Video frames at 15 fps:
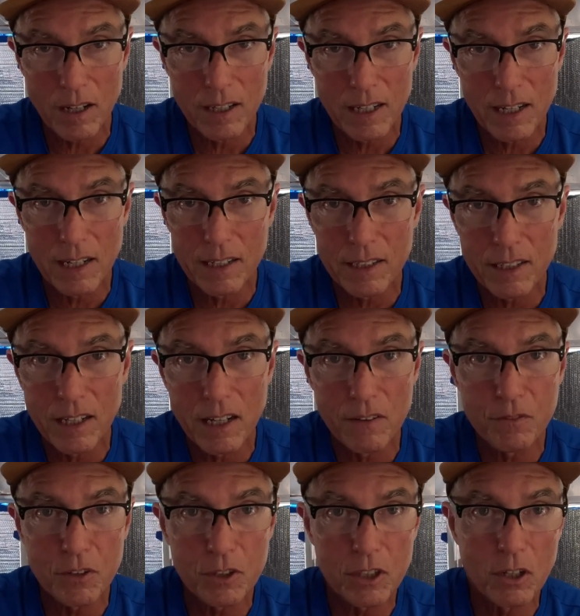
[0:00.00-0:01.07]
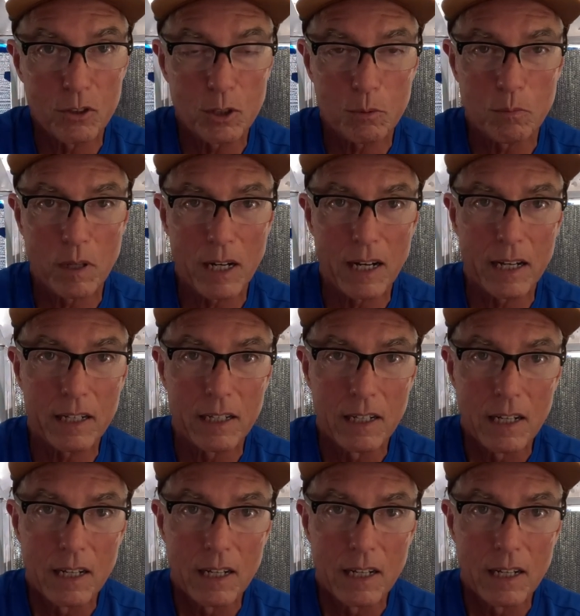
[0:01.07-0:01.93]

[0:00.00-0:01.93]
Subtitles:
And if you go to my